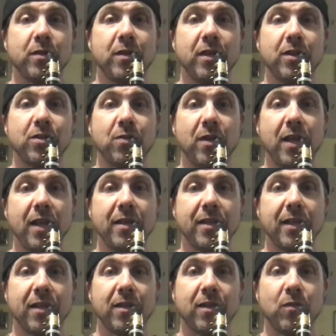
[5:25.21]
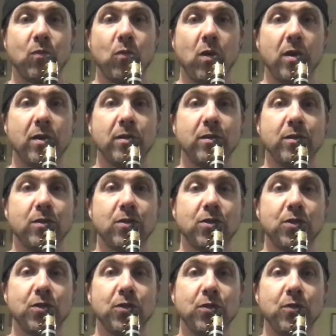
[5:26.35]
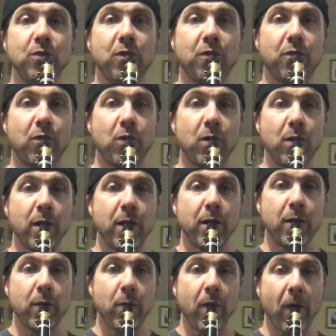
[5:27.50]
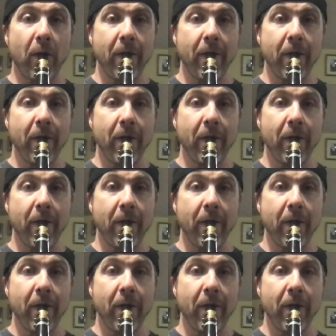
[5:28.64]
Let's try that together. 1, 2, 4 in a row.